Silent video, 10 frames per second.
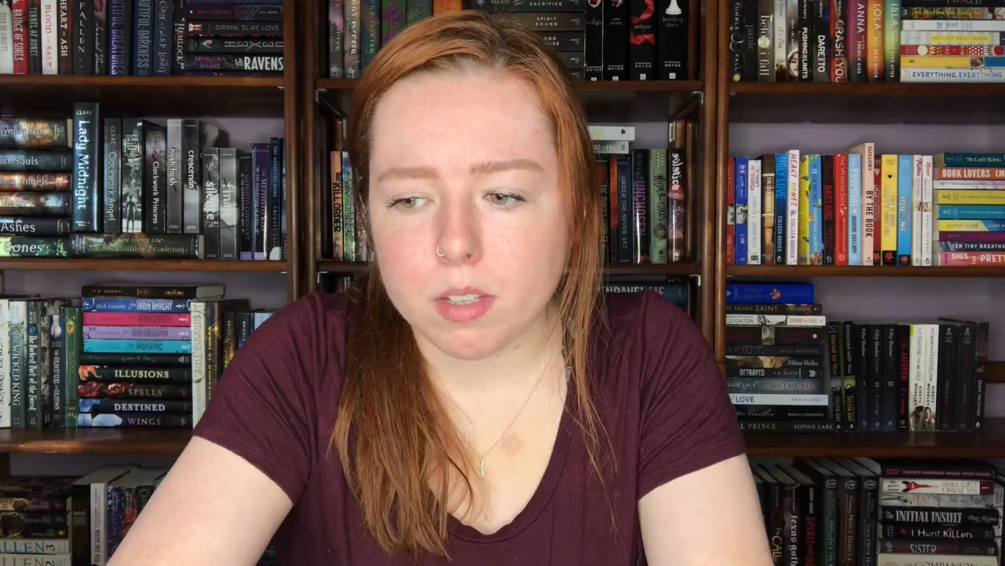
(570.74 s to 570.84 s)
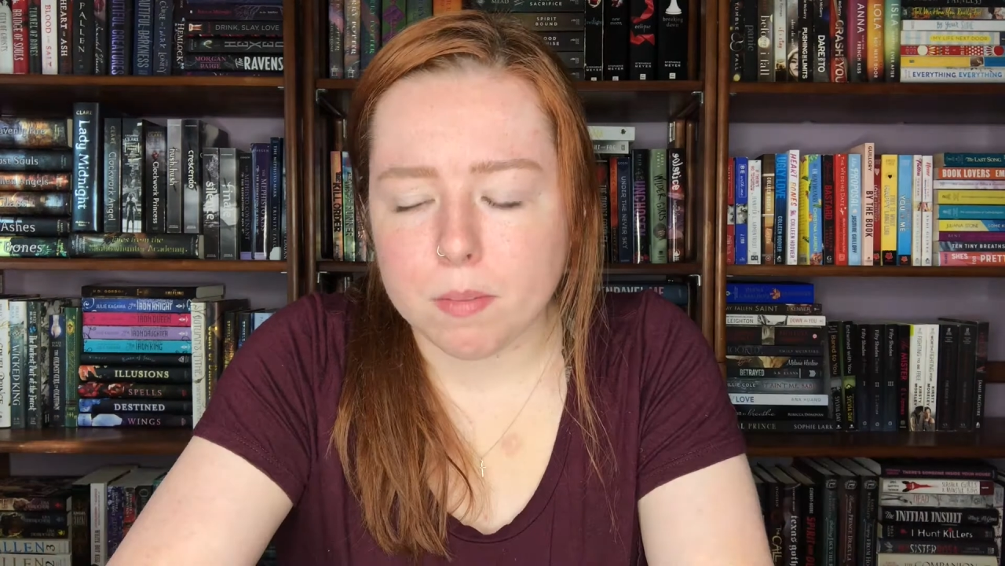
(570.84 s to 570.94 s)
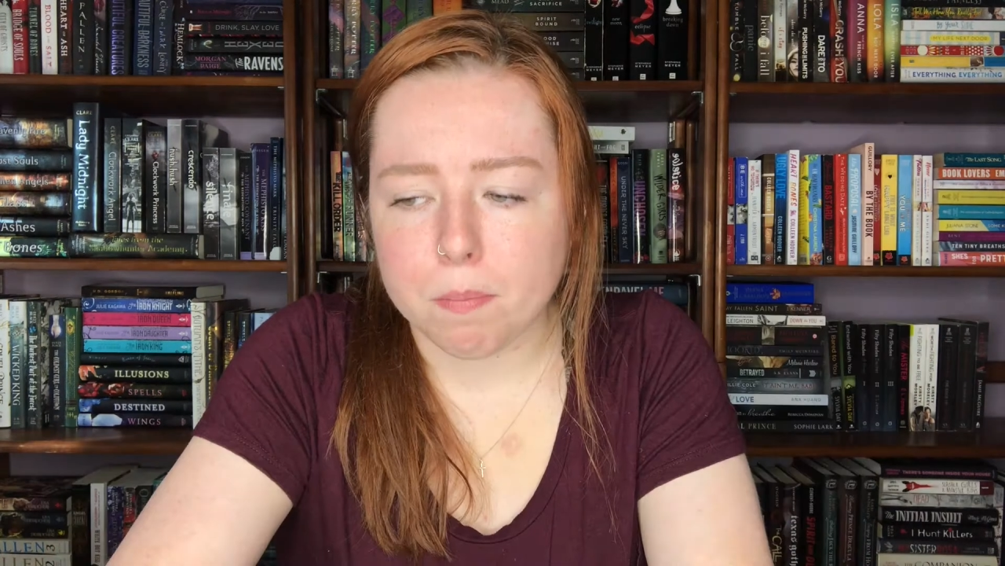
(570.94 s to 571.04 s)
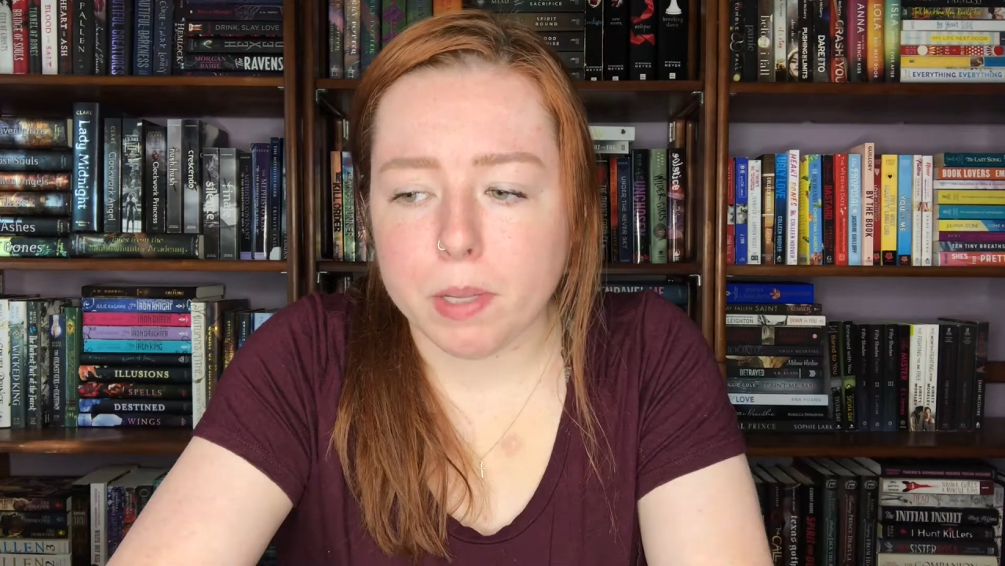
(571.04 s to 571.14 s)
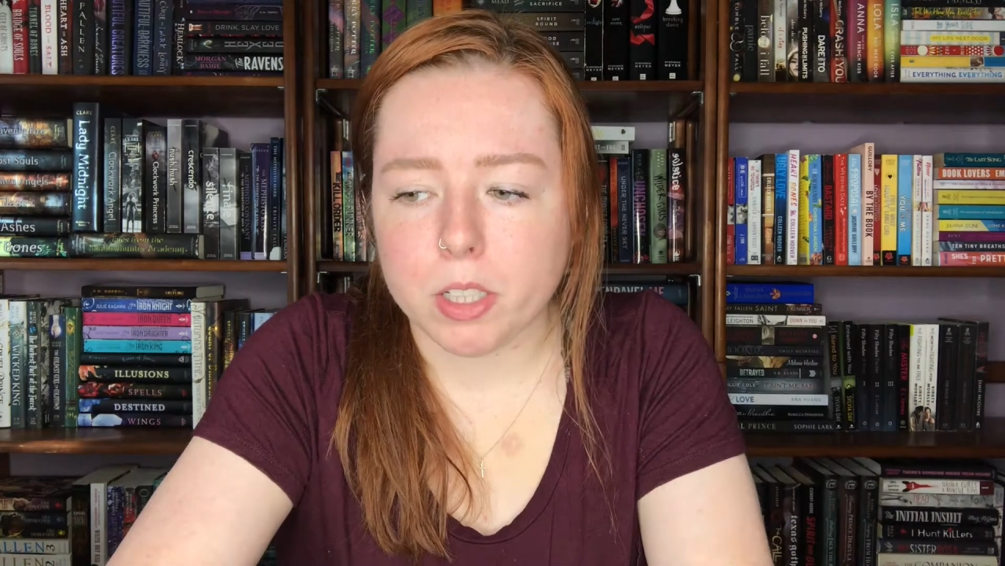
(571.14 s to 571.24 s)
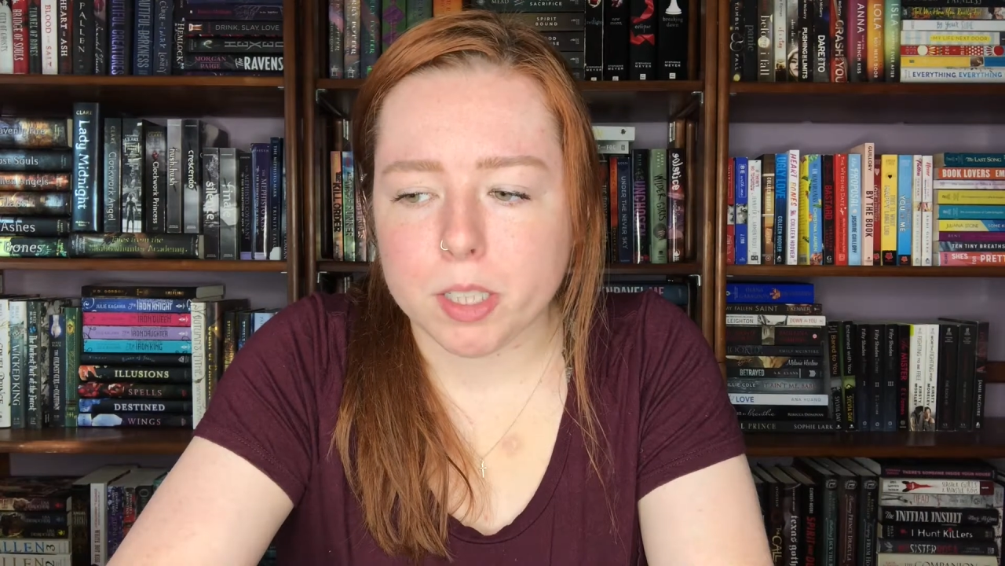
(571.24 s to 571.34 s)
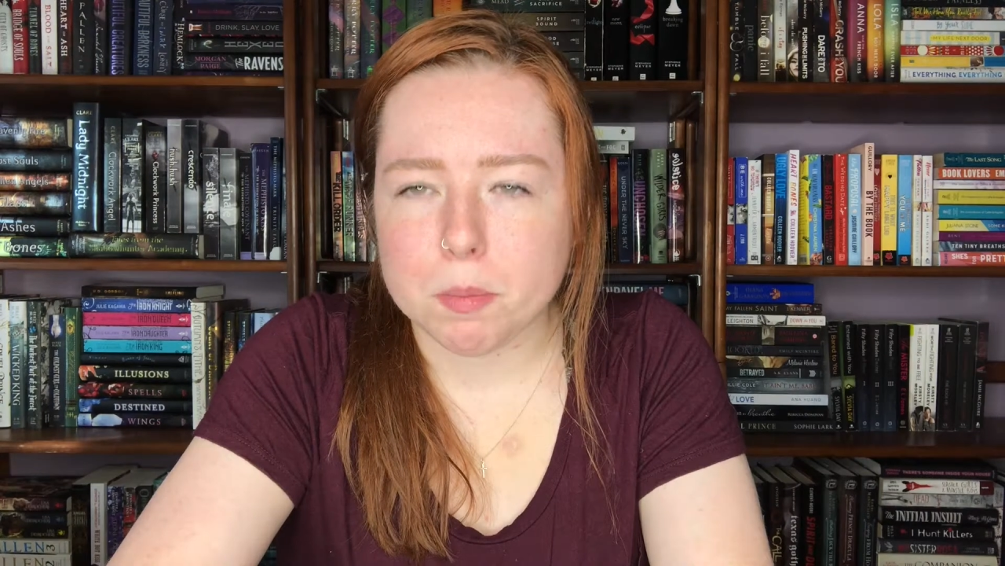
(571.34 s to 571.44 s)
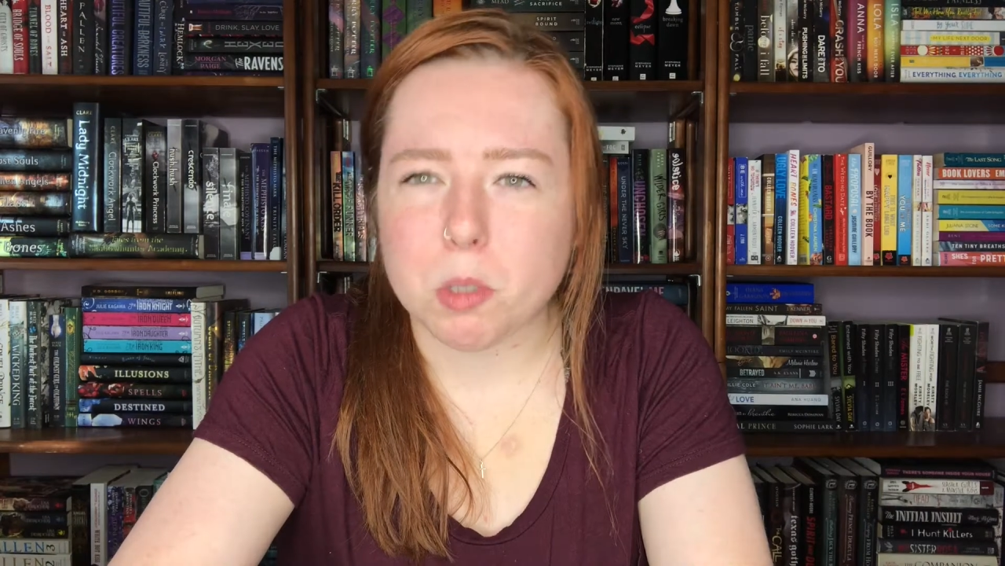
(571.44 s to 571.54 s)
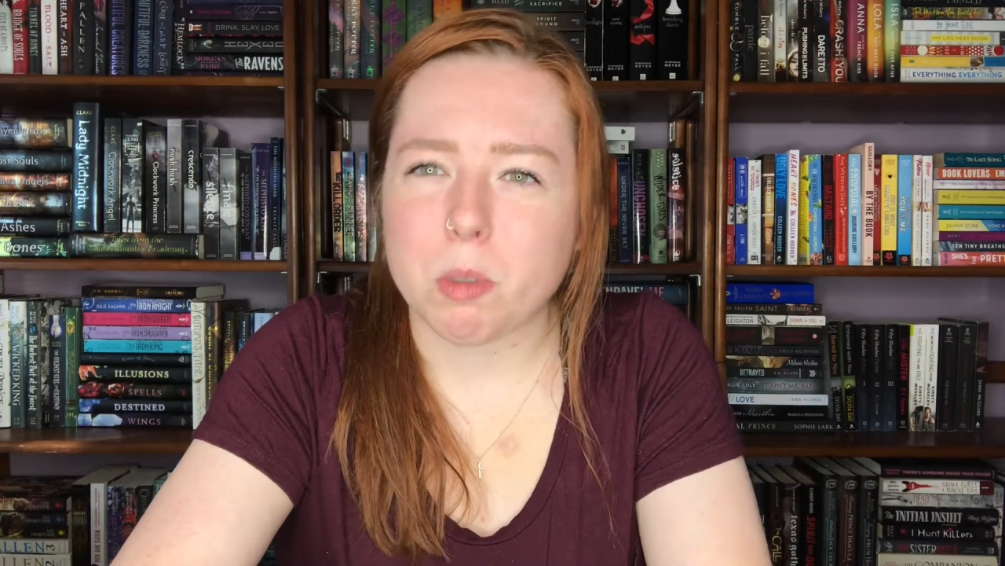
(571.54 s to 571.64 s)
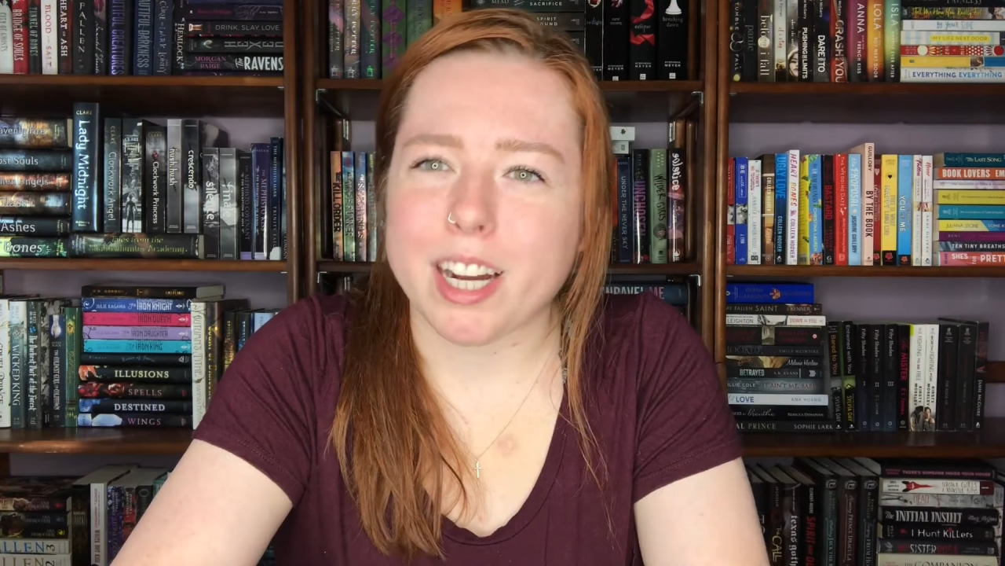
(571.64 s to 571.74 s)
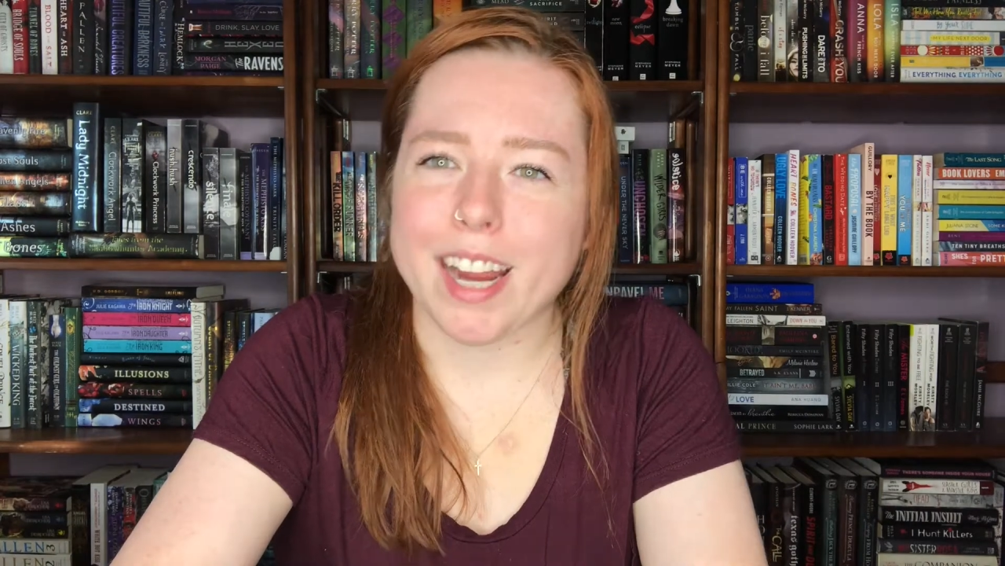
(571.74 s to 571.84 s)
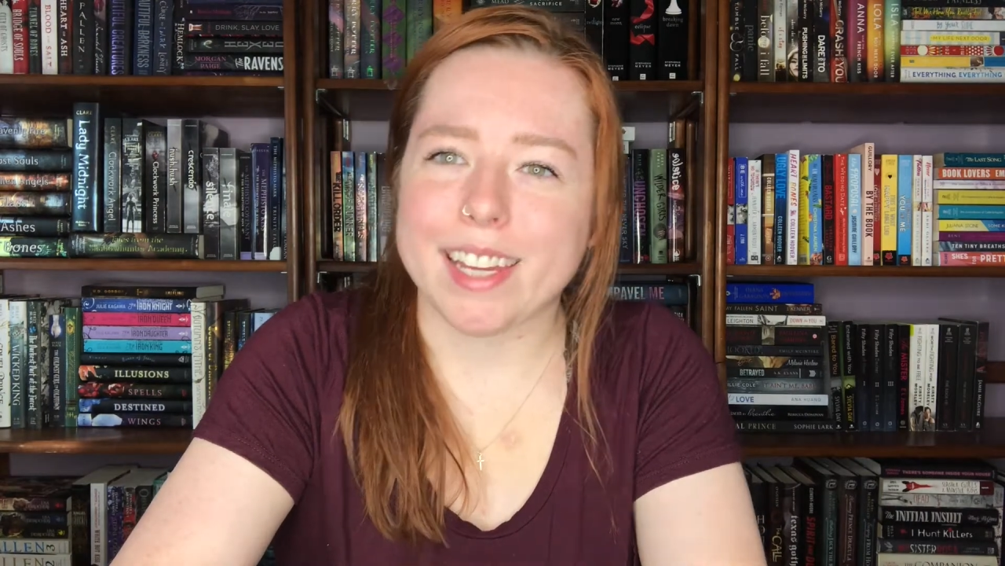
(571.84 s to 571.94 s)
build up to where I